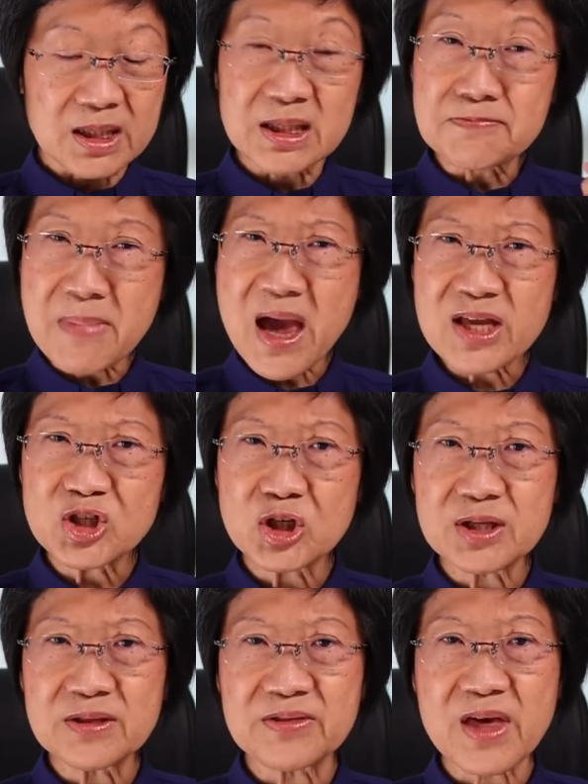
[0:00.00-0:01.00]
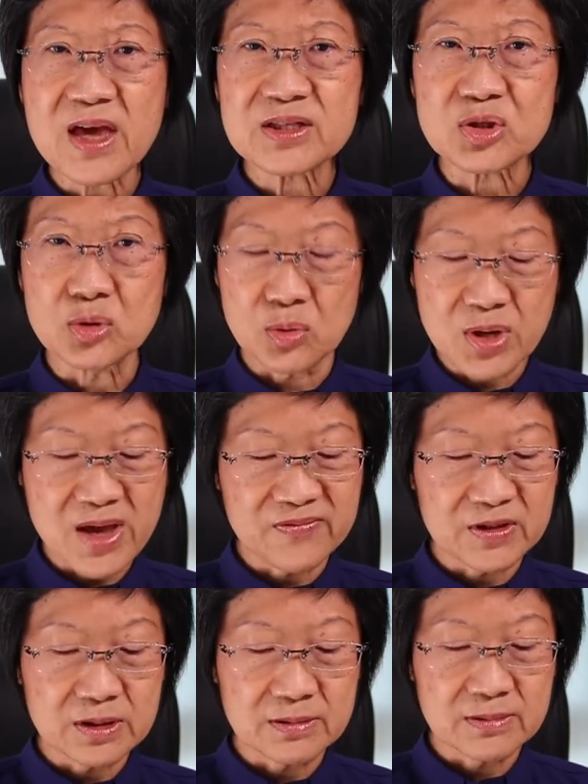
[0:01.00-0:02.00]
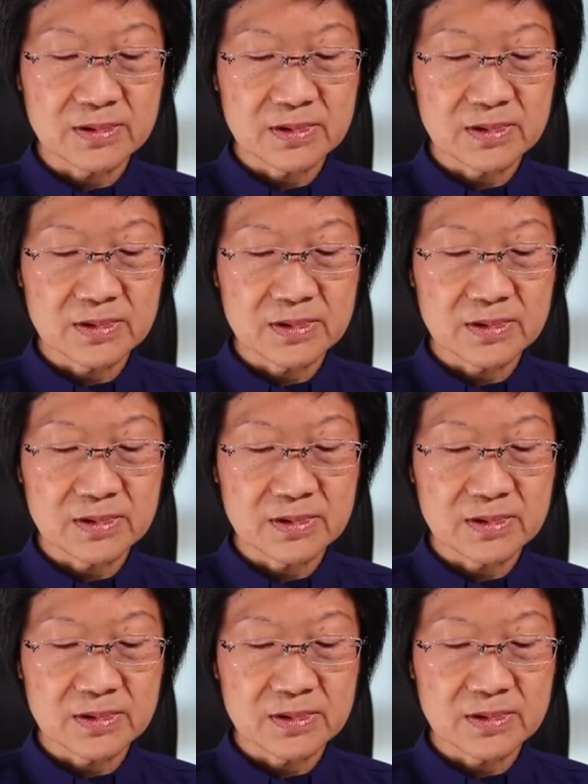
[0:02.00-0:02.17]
imagine there's no heaven.